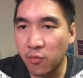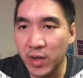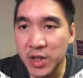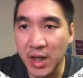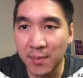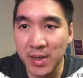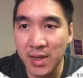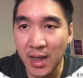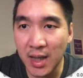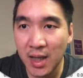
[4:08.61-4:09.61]
reshape the
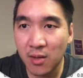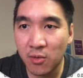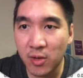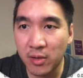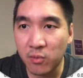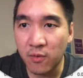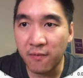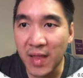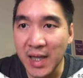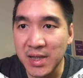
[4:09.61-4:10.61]
data, or it will
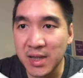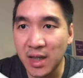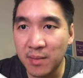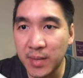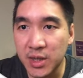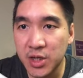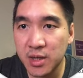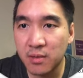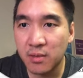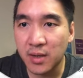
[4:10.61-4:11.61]
flatten the image.